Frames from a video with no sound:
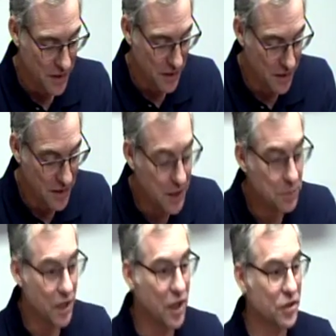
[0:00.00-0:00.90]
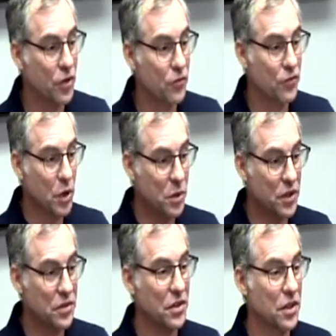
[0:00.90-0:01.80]
And it keeps us
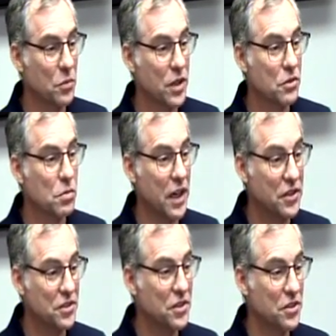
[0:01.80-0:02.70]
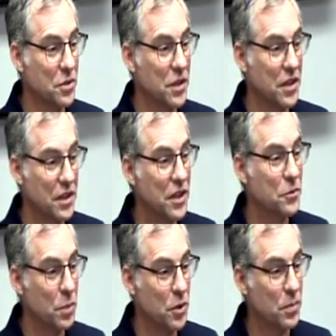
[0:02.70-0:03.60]
focused on what Christ is doing and his
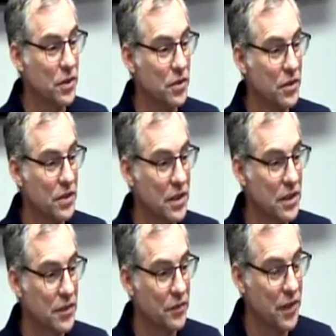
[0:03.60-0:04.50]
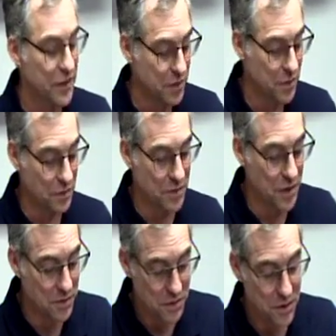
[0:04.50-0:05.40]
purpose. So
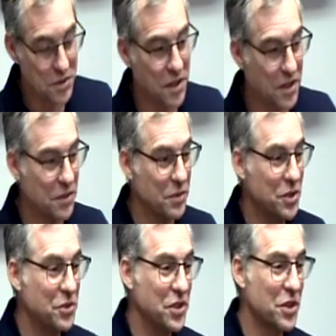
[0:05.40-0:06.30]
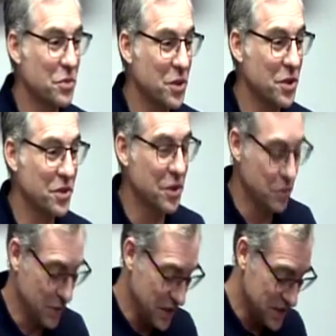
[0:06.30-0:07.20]
don't lose heart when you see the world go
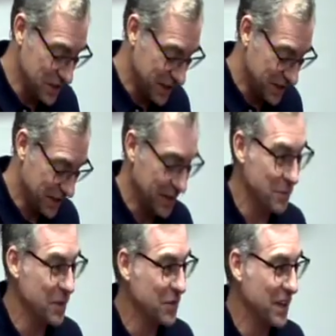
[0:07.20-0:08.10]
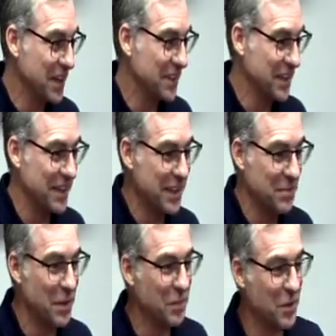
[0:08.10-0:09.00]
crazy like I've been seeing, because I
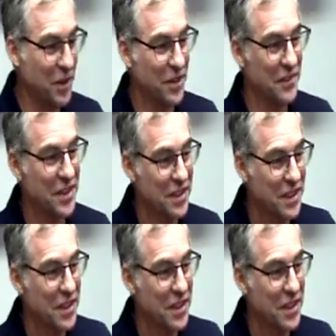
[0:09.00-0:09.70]
keep up with all of it.